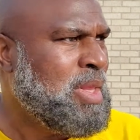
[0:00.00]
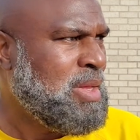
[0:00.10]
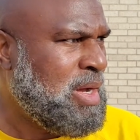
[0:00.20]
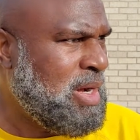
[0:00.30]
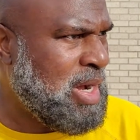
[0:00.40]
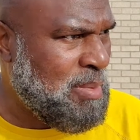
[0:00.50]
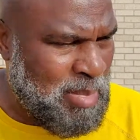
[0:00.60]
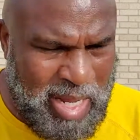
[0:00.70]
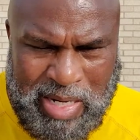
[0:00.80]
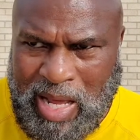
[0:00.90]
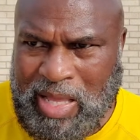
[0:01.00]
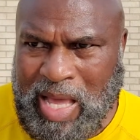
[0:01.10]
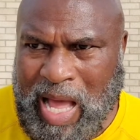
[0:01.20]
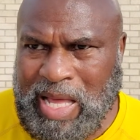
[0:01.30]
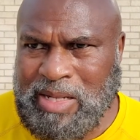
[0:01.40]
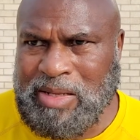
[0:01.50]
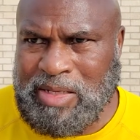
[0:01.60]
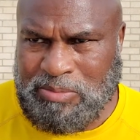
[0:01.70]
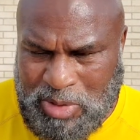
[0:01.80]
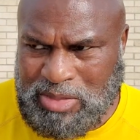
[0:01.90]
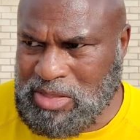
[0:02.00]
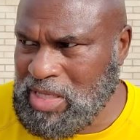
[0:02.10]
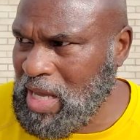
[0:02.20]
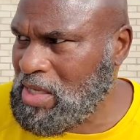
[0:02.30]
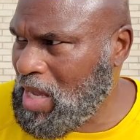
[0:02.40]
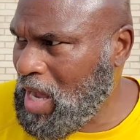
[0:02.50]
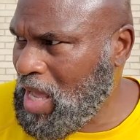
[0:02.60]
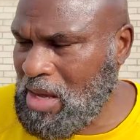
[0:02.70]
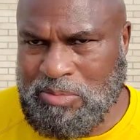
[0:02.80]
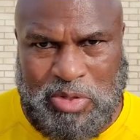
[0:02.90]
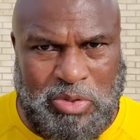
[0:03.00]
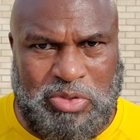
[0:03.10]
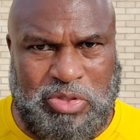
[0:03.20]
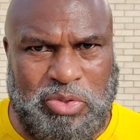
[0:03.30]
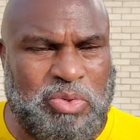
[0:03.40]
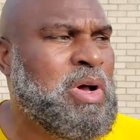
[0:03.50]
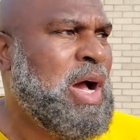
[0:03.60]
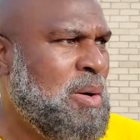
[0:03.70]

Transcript: Uh, I might not got as much as I, I am used to.